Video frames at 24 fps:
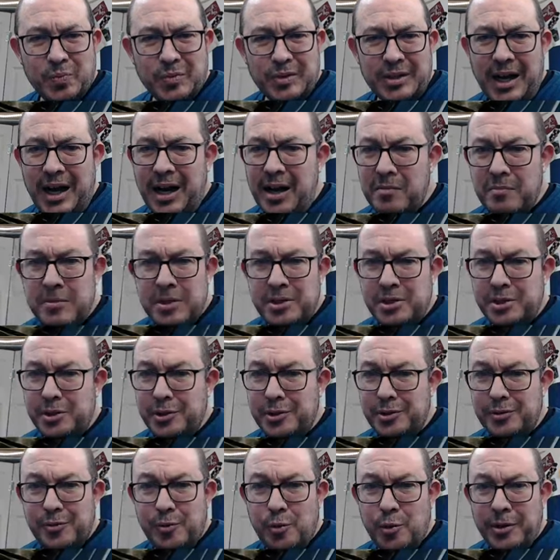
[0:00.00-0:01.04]
how much
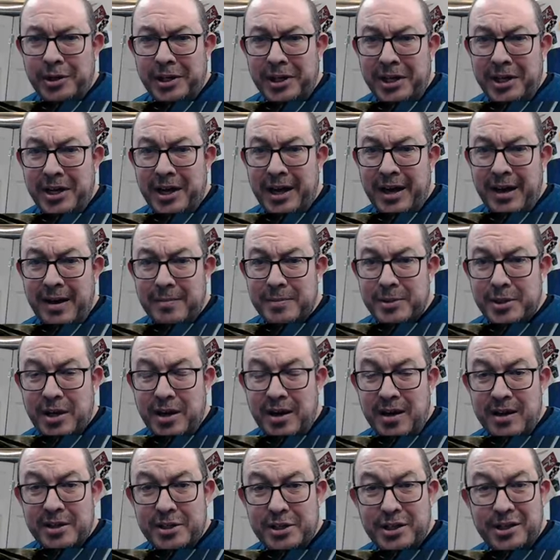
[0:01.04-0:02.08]
does 4 keycaps
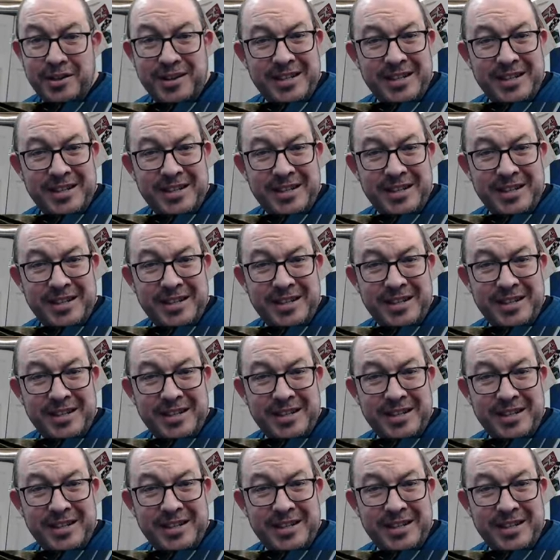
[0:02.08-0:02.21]
cost you?